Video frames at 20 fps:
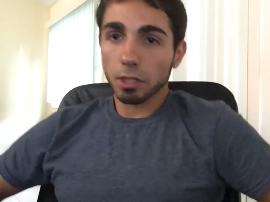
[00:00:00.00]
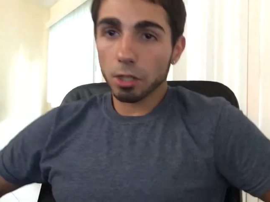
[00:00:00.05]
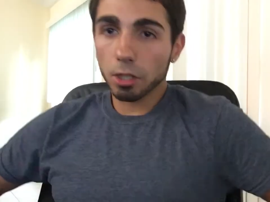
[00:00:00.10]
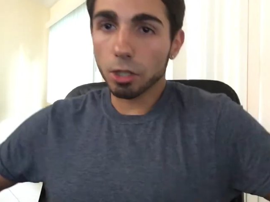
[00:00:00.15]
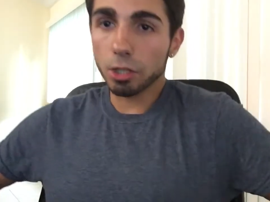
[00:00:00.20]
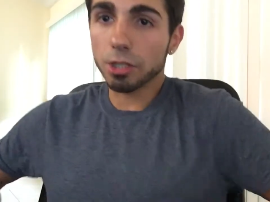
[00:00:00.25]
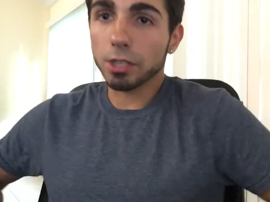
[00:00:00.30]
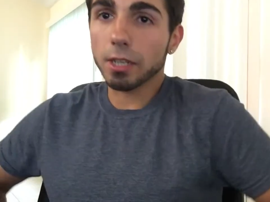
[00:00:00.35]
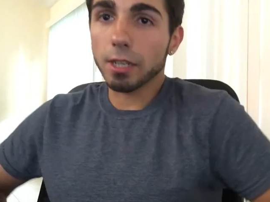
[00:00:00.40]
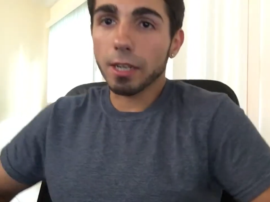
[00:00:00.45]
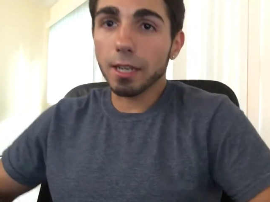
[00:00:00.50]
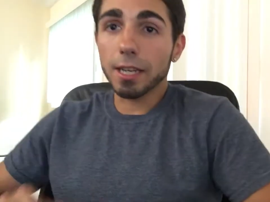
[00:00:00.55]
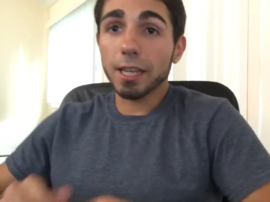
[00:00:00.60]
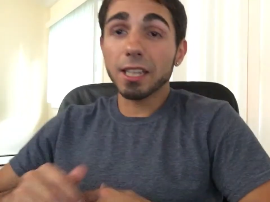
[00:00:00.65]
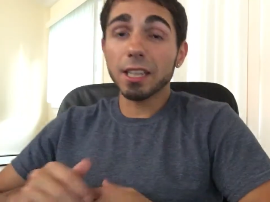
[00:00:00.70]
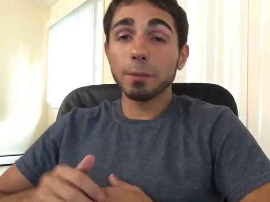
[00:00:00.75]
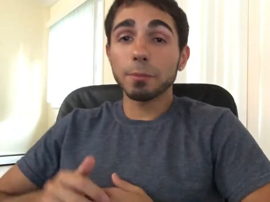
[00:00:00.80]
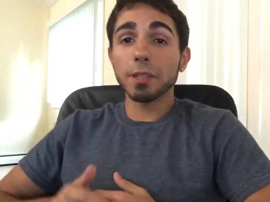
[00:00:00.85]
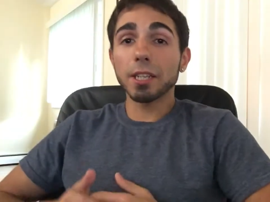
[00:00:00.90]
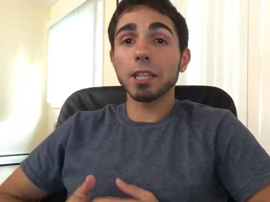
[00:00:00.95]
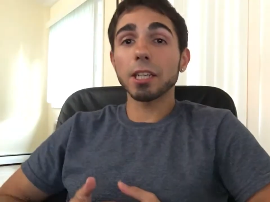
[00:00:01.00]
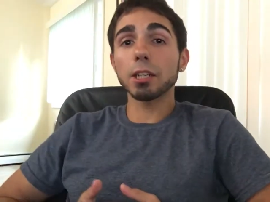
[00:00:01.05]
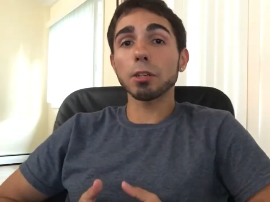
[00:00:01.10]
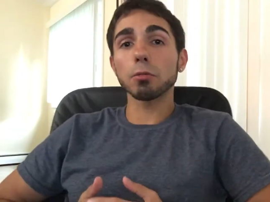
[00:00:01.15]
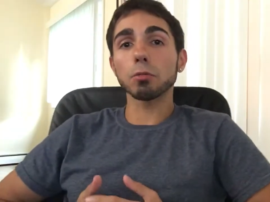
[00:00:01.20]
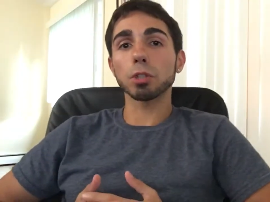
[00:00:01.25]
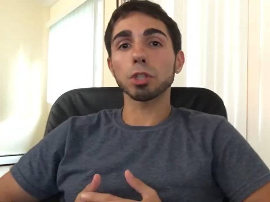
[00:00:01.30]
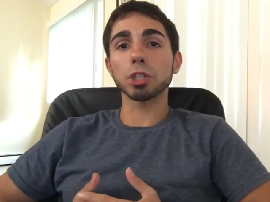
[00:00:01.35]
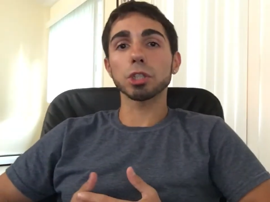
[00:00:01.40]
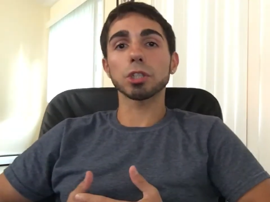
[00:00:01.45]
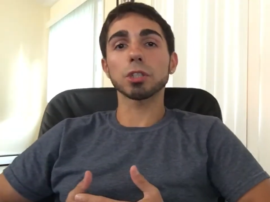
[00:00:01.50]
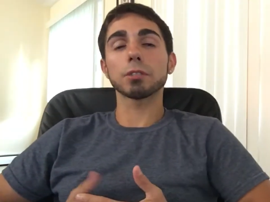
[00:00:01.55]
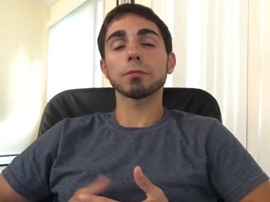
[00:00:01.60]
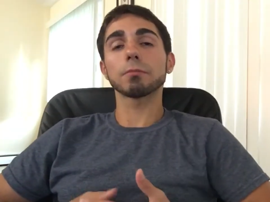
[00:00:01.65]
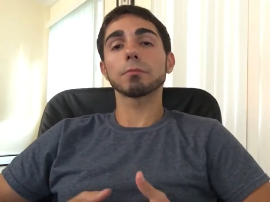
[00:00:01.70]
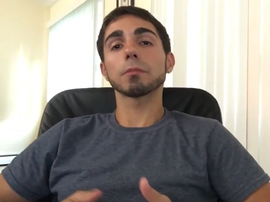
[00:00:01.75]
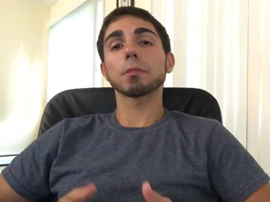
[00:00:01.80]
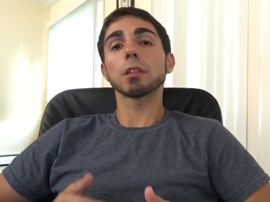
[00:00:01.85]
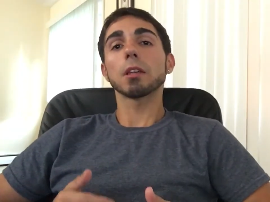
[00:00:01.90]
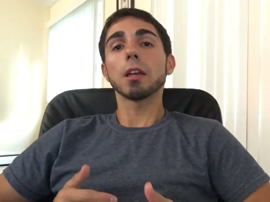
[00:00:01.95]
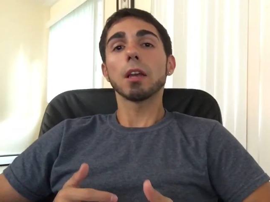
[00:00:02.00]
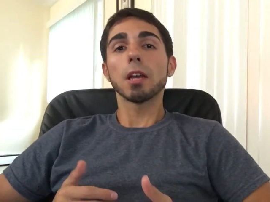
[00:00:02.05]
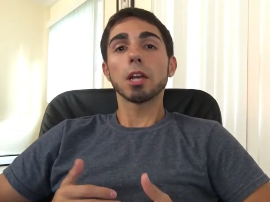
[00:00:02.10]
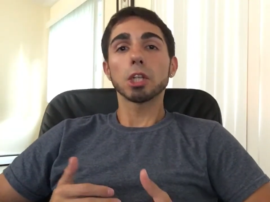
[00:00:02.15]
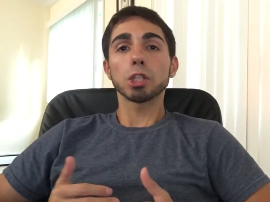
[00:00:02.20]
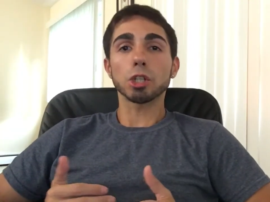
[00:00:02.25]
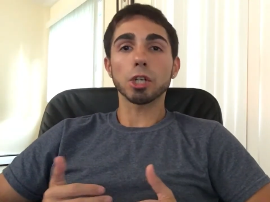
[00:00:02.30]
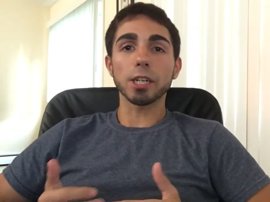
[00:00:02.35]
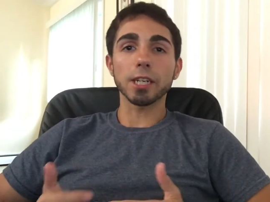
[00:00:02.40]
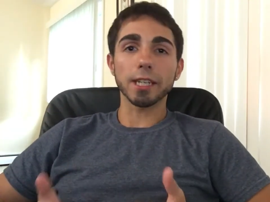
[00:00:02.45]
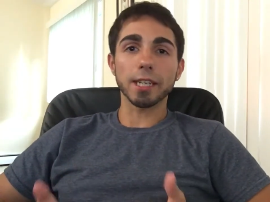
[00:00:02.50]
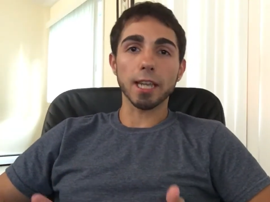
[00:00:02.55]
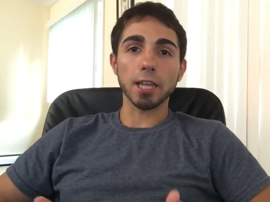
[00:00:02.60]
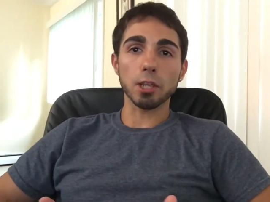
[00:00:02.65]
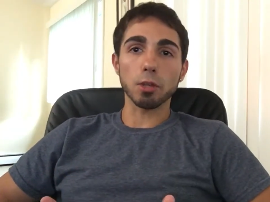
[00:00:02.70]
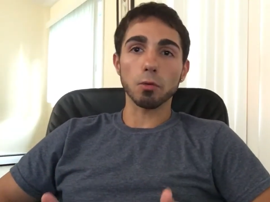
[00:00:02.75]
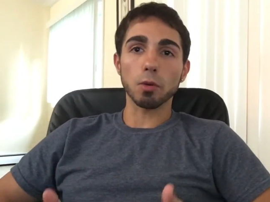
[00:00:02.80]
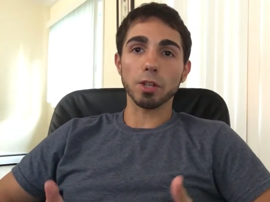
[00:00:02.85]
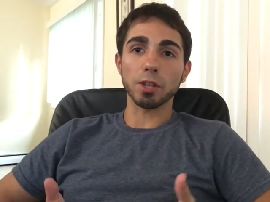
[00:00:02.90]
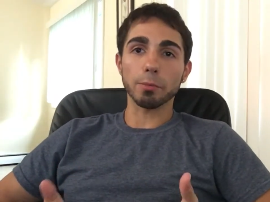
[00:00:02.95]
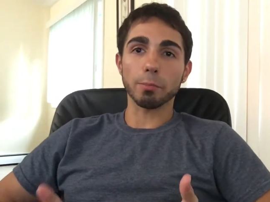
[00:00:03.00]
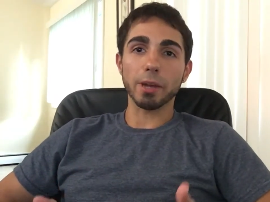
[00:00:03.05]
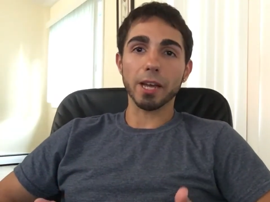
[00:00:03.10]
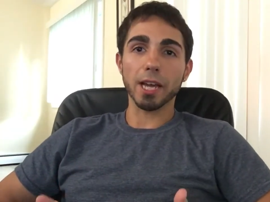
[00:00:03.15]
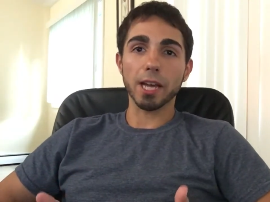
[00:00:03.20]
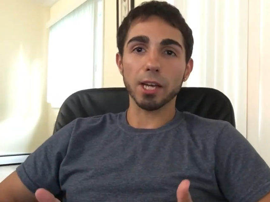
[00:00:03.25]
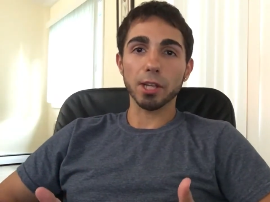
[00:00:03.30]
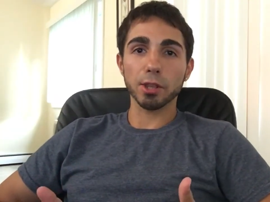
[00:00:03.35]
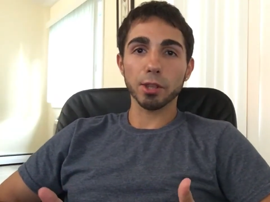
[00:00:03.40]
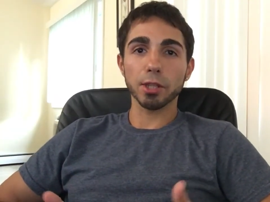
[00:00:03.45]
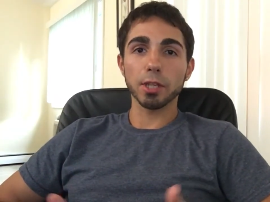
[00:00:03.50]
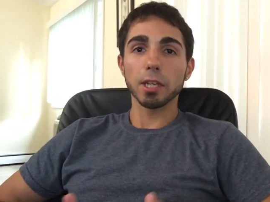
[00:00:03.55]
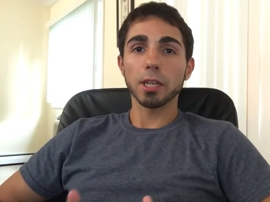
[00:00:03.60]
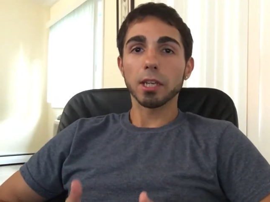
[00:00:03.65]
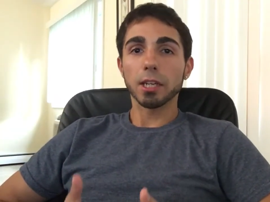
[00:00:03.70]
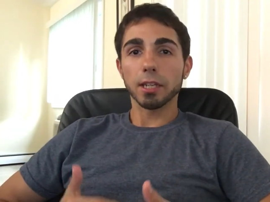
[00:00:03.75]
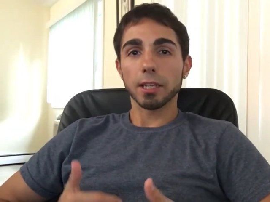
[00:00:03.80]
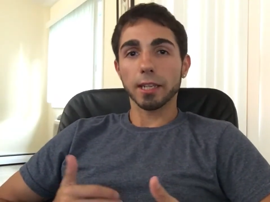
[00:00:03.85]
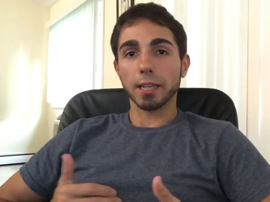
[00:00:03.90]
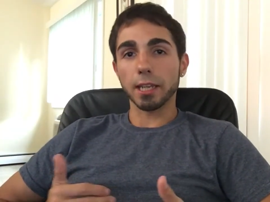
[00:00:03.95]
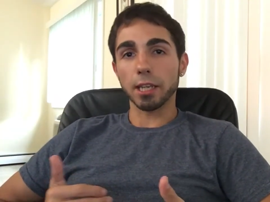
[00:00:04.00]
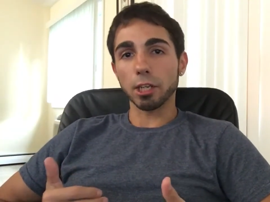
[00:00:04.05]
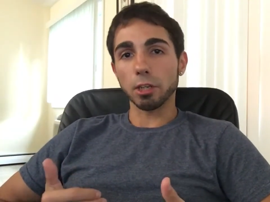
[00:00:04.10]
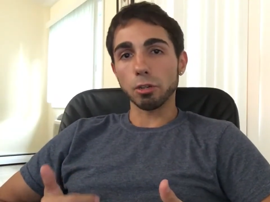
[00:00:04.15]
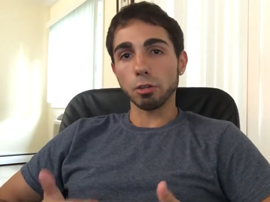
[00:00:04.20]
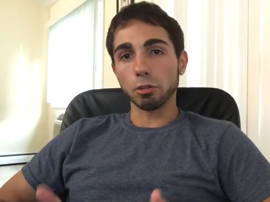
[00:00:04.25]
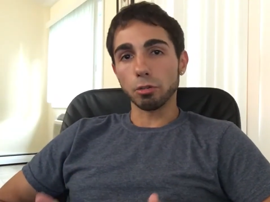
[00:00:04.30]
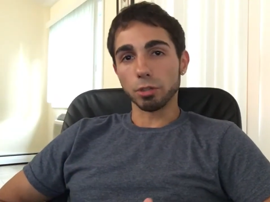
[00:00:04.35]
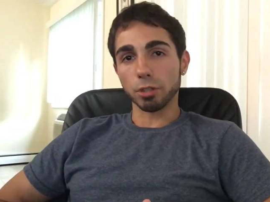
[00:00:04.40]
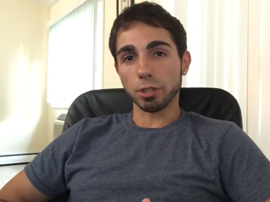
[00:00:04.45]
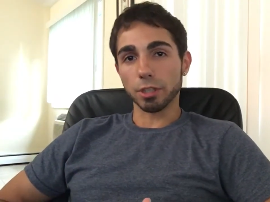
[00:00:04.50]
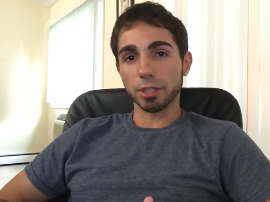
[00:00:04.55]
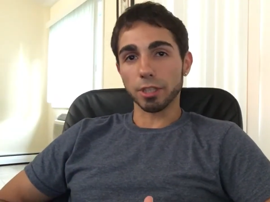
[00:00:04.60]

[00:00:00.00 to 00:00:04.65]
because in the beginning, we're just trying to get you on the path, getting you used to